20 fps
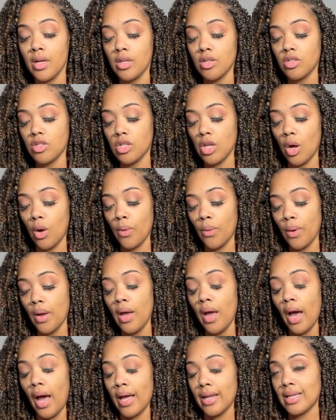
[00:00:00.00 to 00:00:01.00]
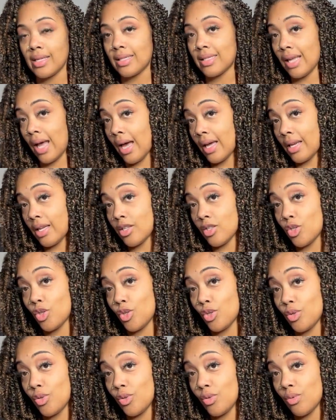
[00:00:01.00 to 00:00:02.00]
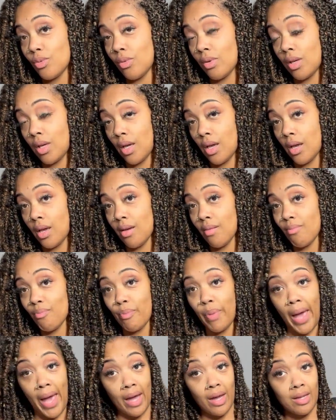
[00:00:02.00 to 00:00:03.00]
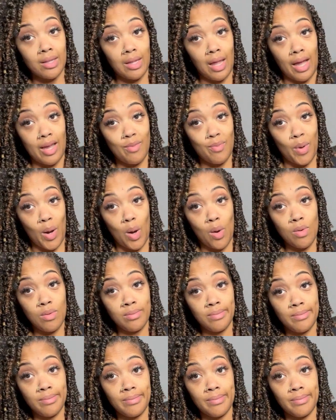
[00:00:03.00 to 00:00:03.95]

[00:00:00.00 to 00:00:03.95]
So I decided to get back lipo